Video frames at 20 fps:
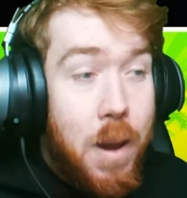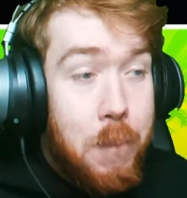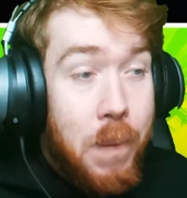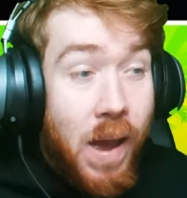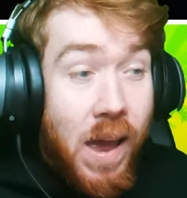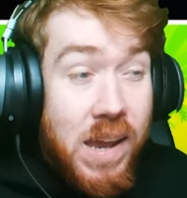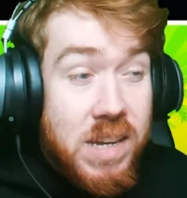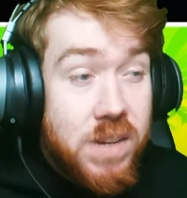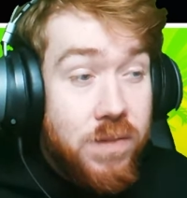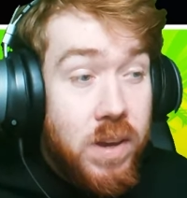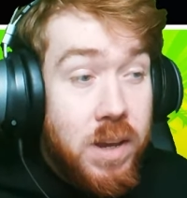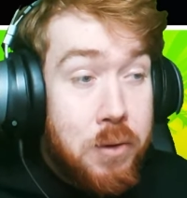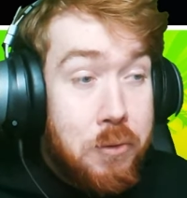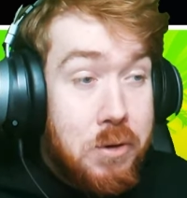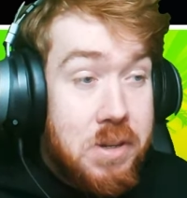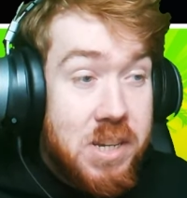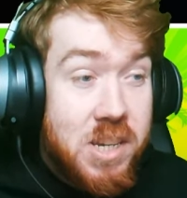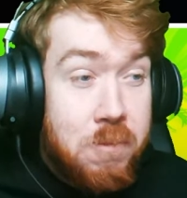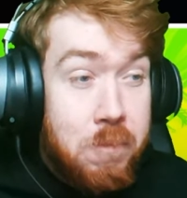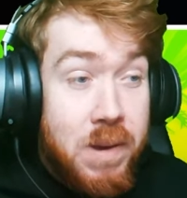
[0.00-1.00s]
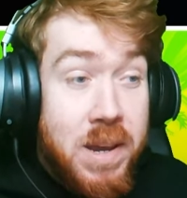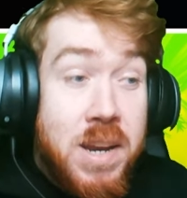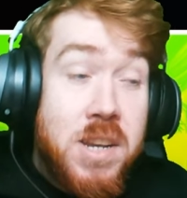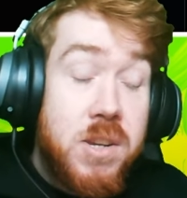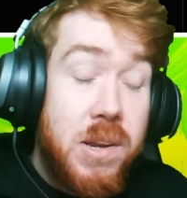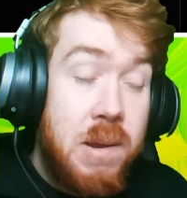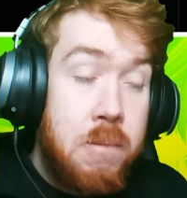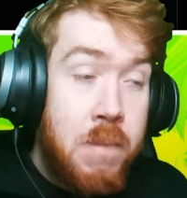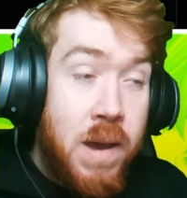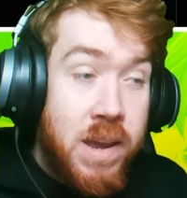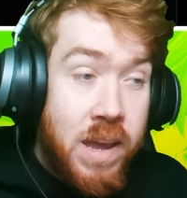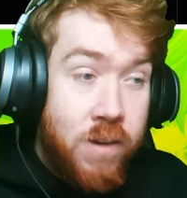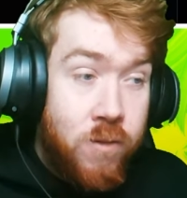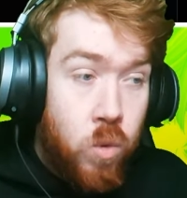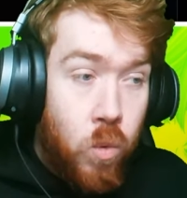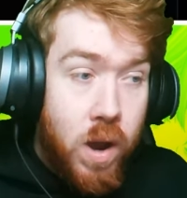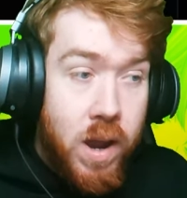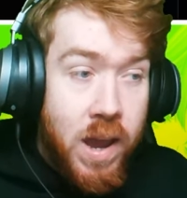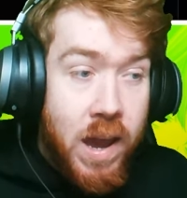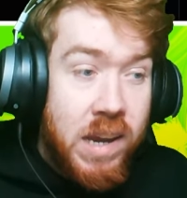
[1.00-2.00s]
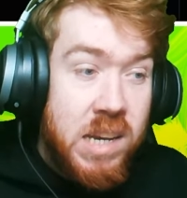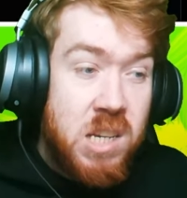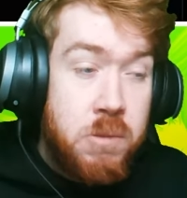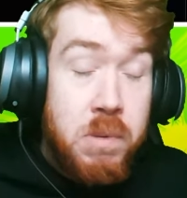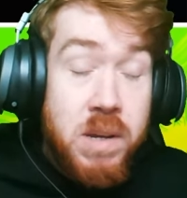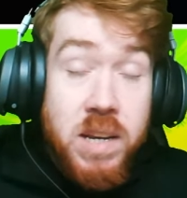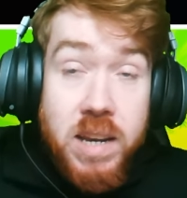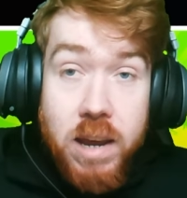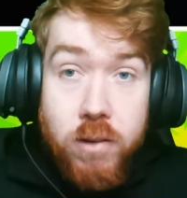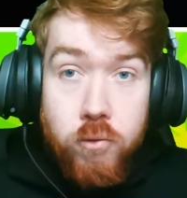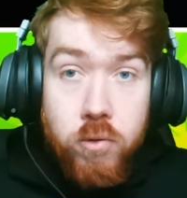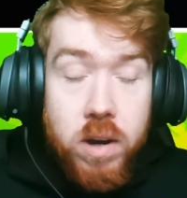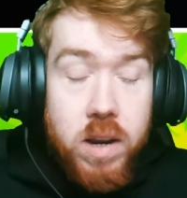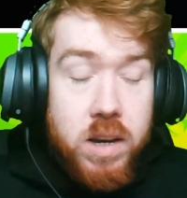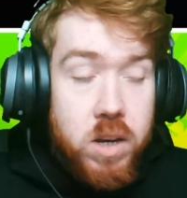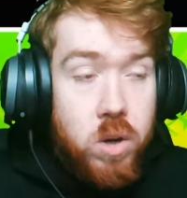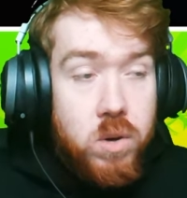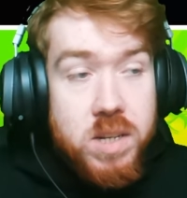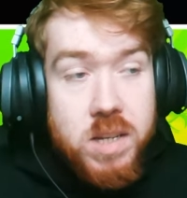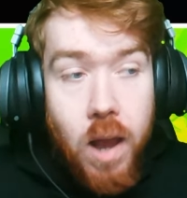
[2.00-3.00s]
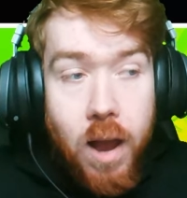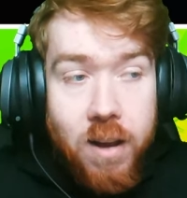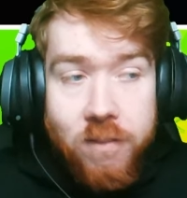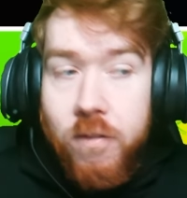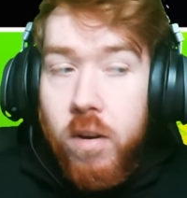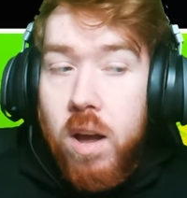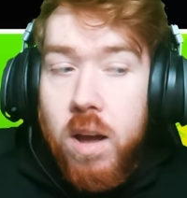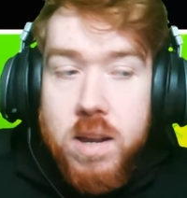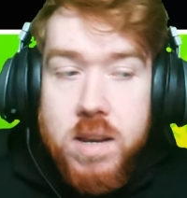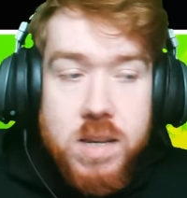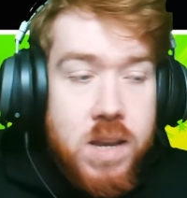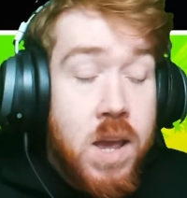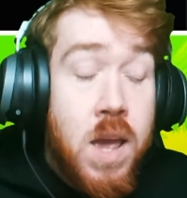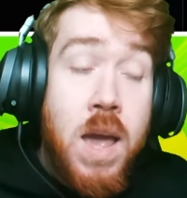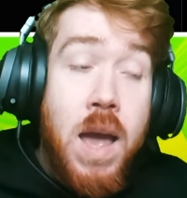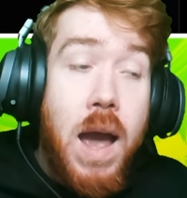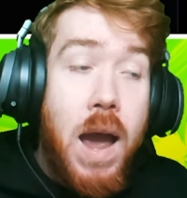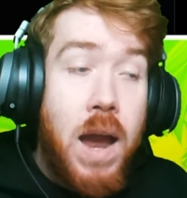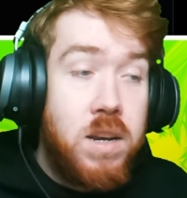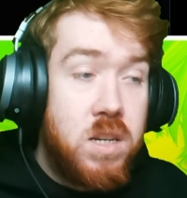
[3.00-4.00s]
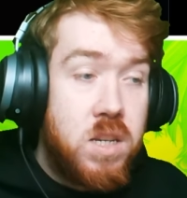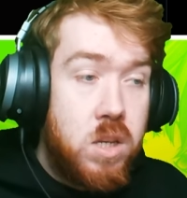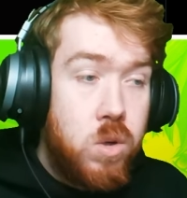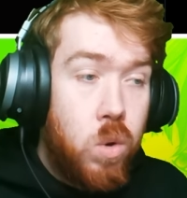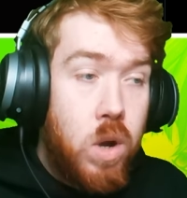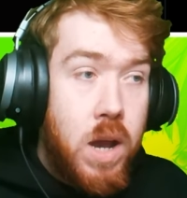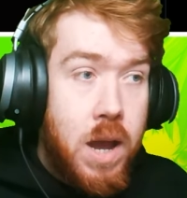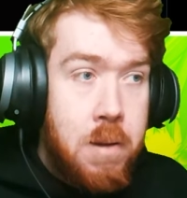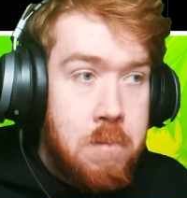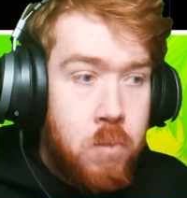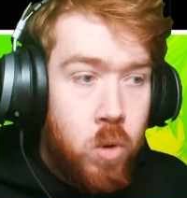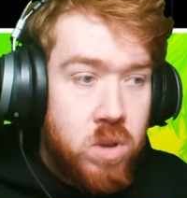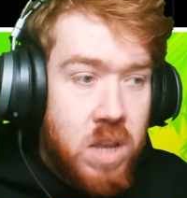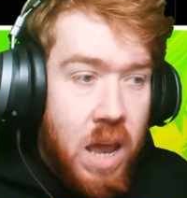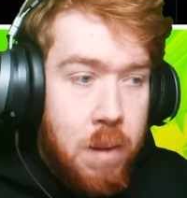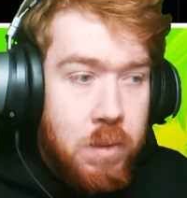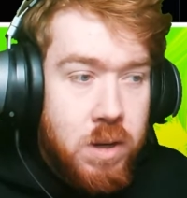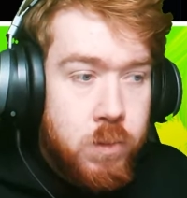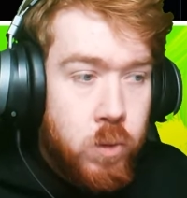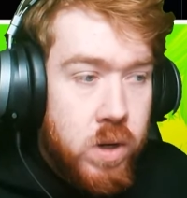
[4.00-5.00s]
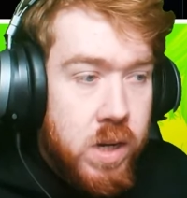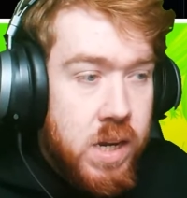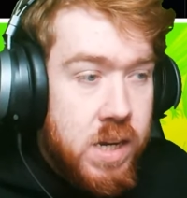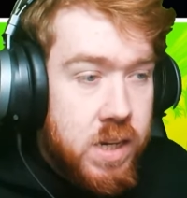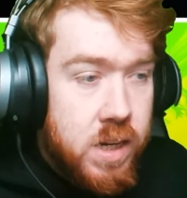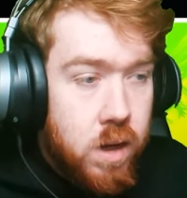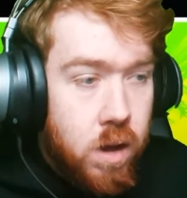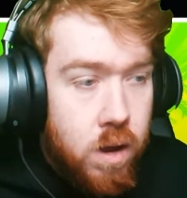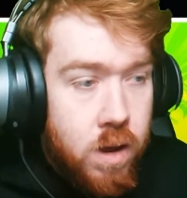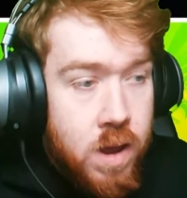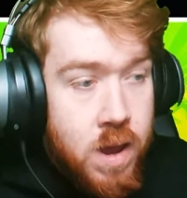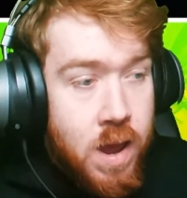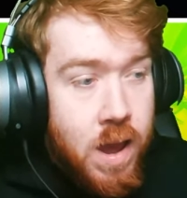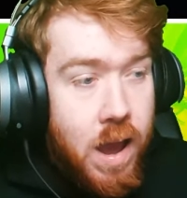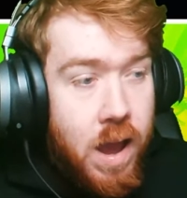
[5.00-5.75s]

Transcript: Passive increases speed, so you might have quite high speed, get rid, you know, start first and just do more damage more easier.